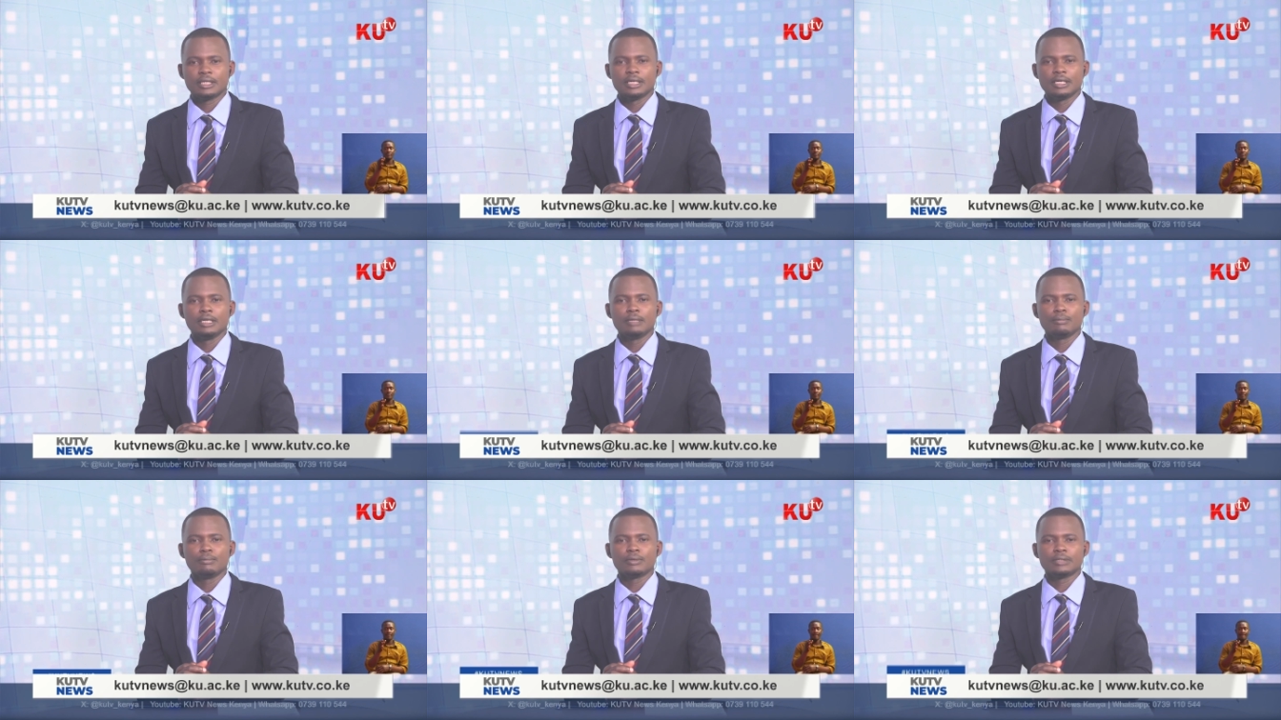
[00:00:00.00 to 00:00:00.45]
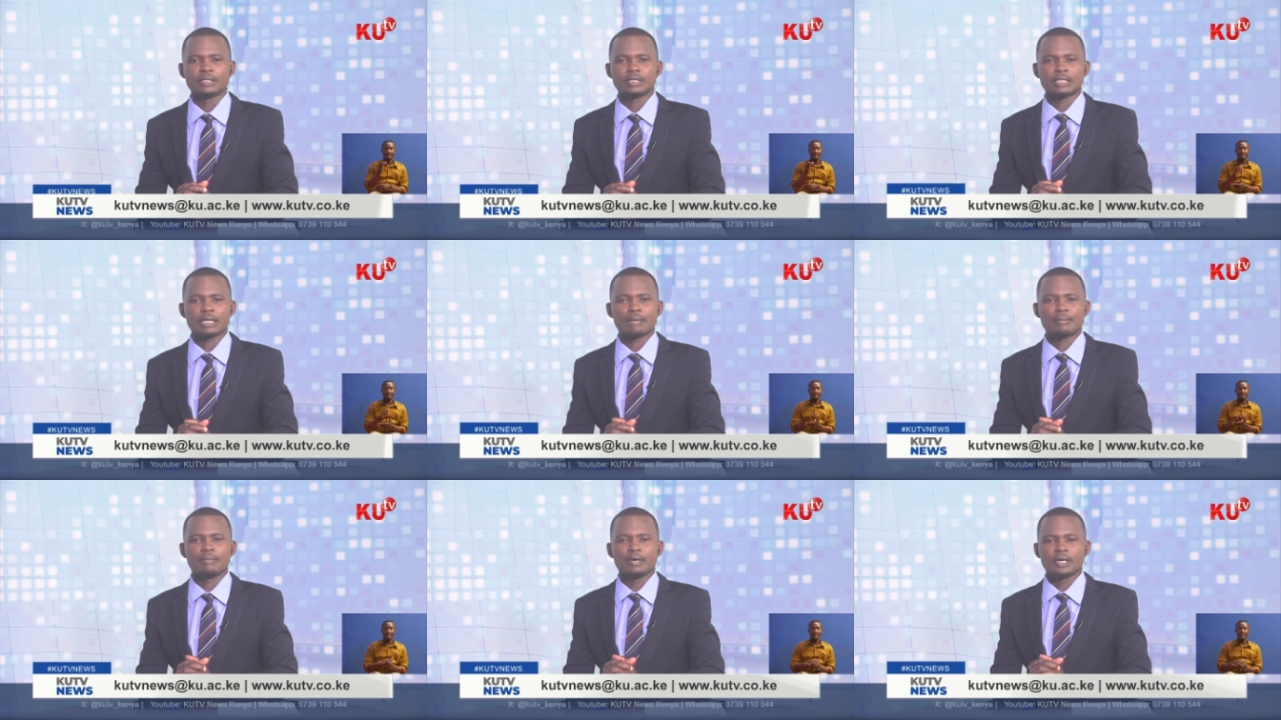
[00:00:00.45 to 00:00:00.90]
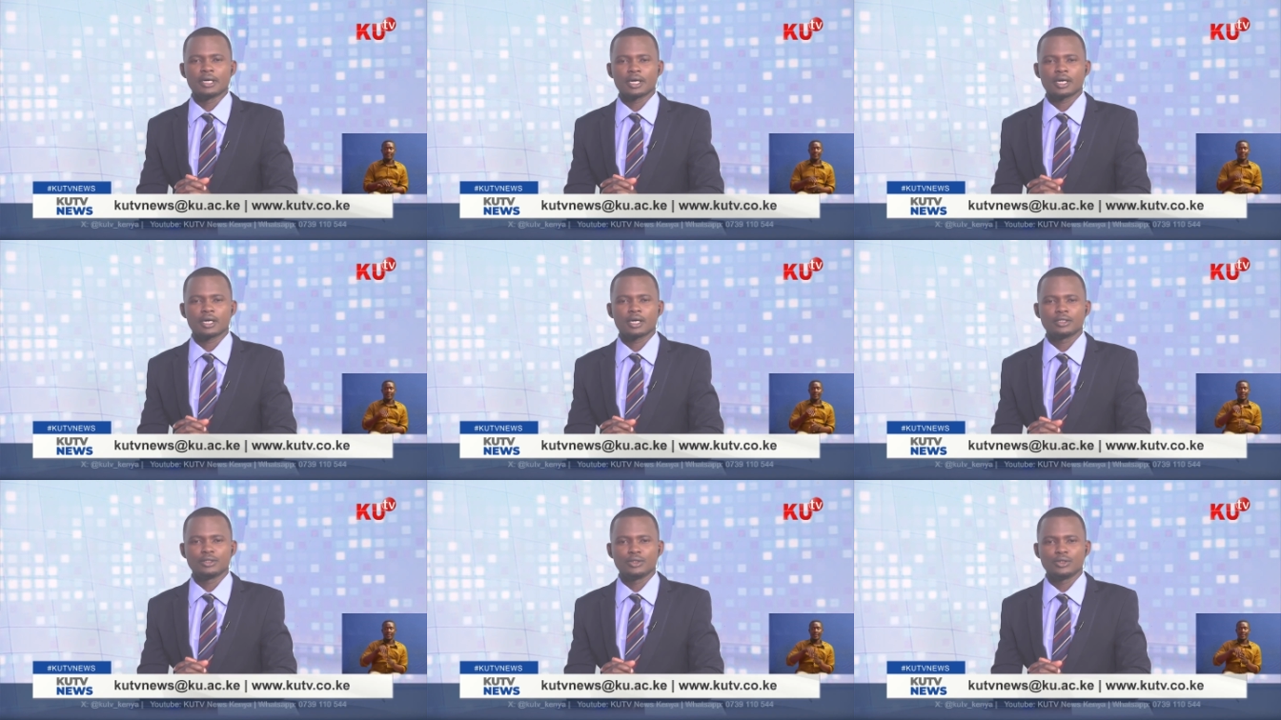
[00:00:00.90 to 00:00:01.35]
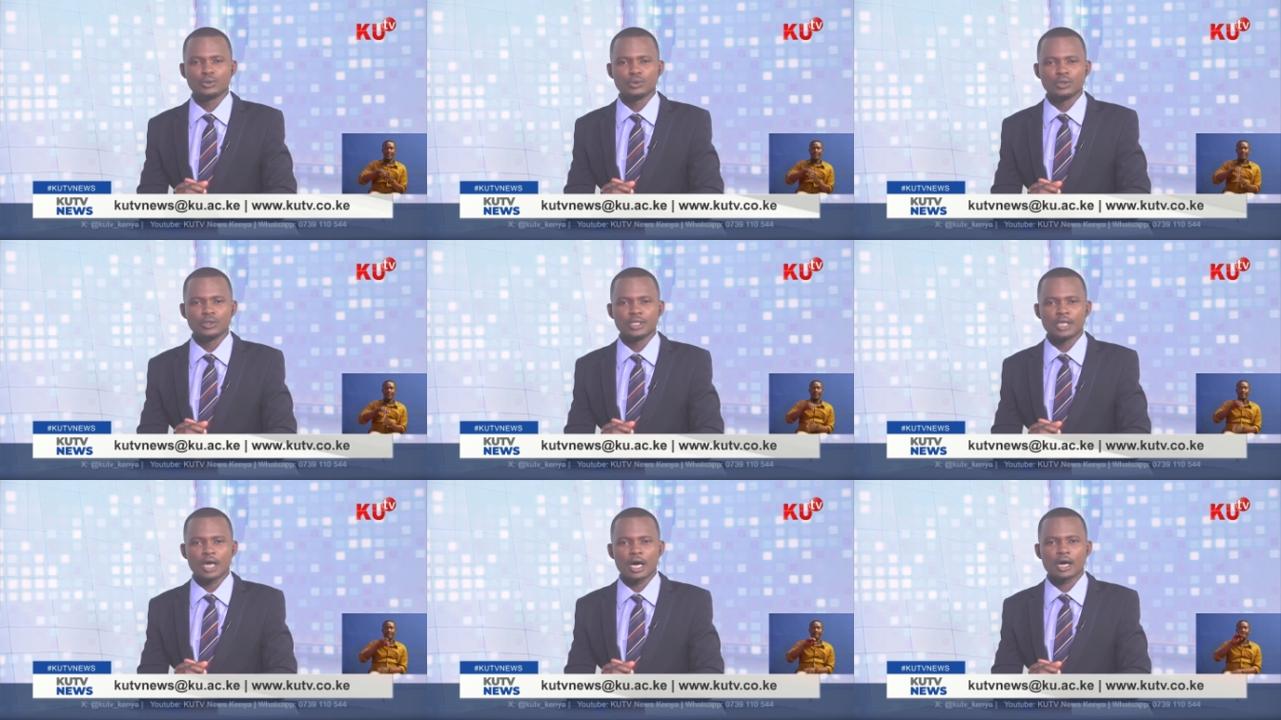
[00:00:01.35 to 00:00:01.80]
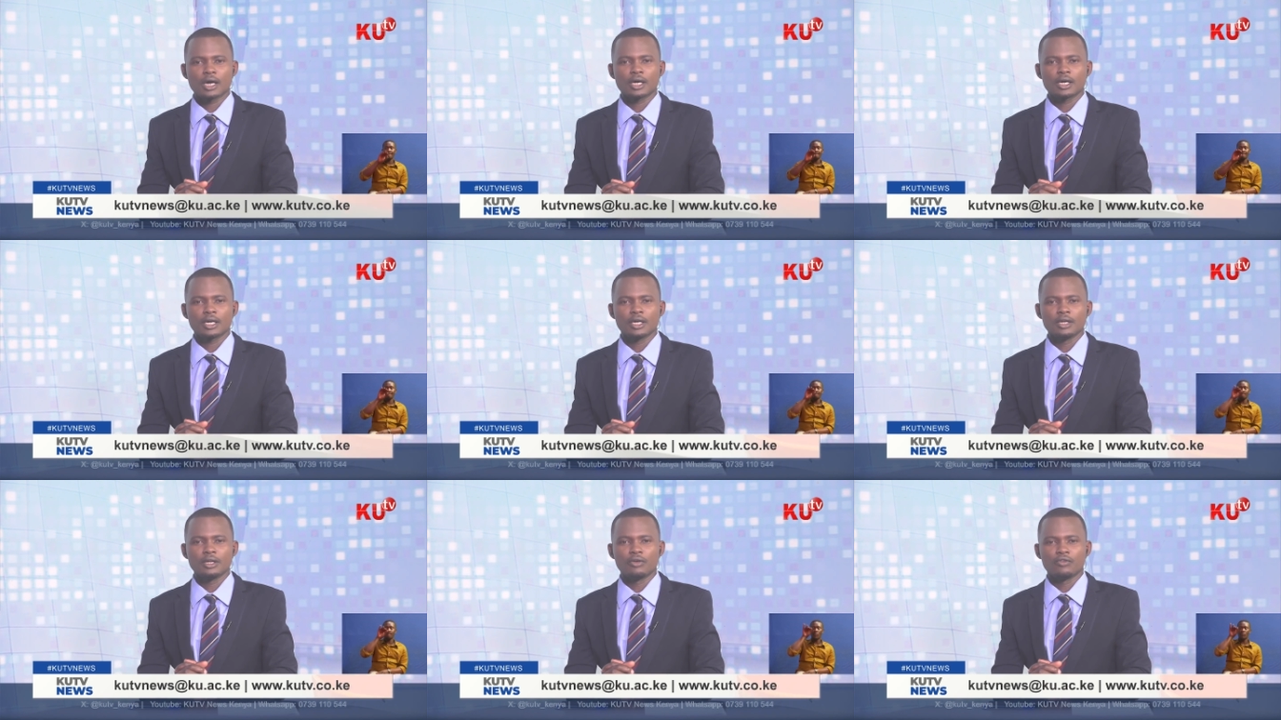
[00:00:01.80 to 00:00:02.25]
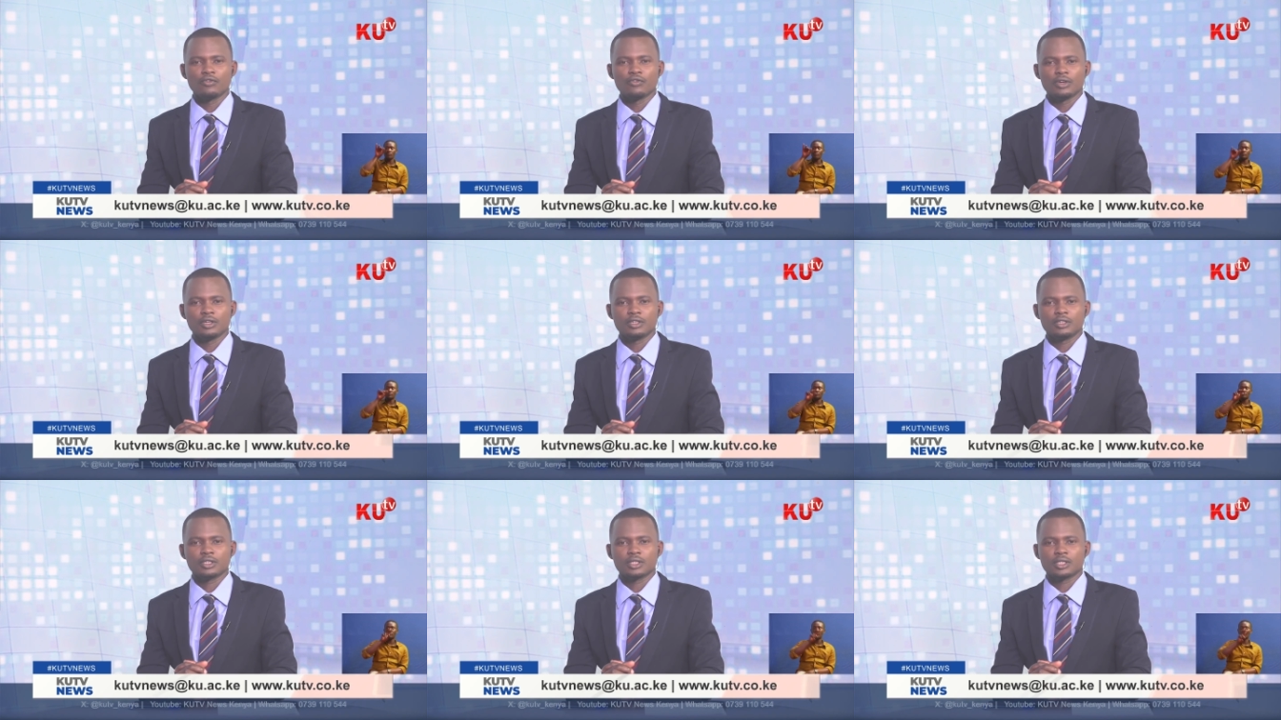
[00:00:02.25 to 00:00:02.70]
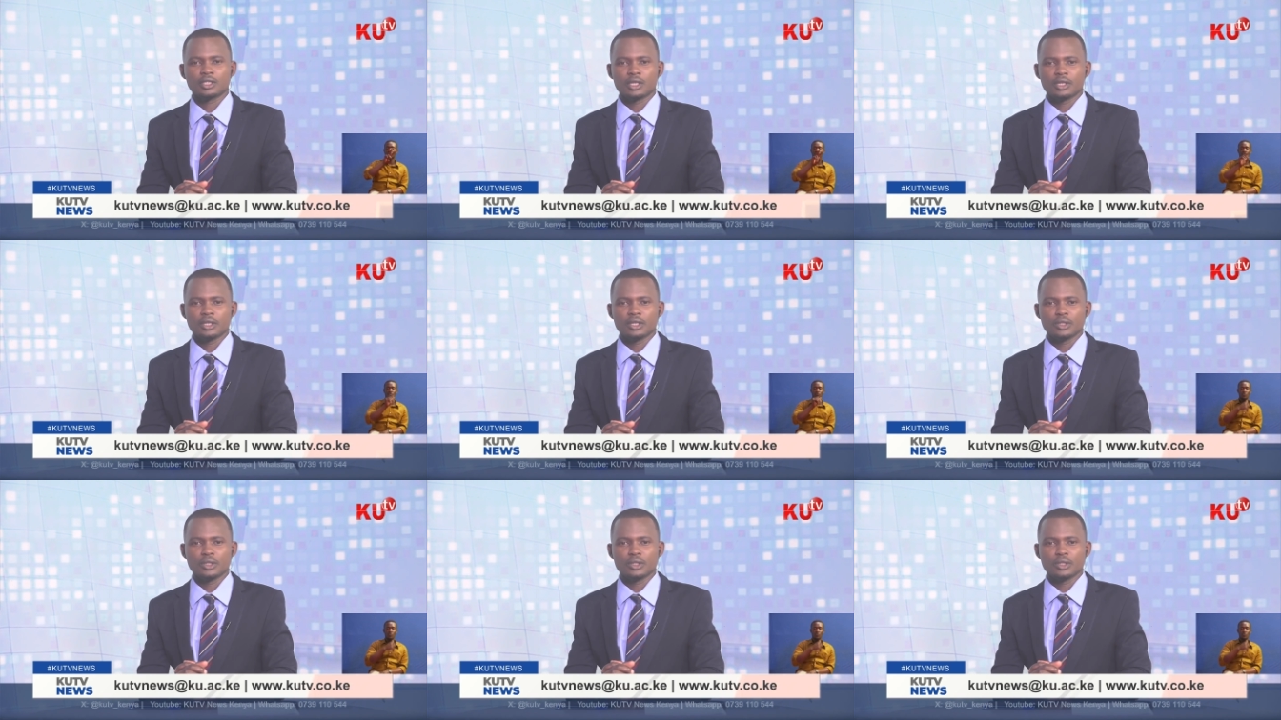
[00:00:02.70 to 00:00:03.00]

In Mozambique, two young innovators are